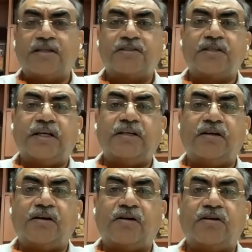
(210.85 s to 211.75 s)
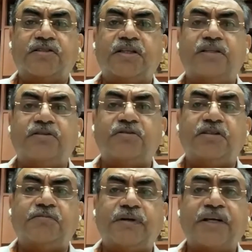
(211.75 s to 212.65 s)
just engrossed into
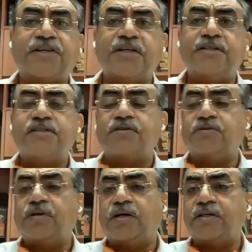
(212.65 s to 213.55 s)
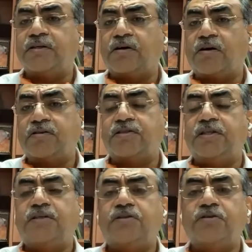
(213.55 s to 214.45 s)
depressions, who are
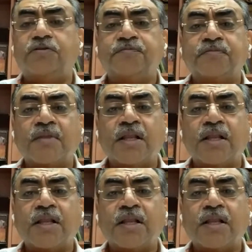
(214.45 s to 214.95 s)
engrossed into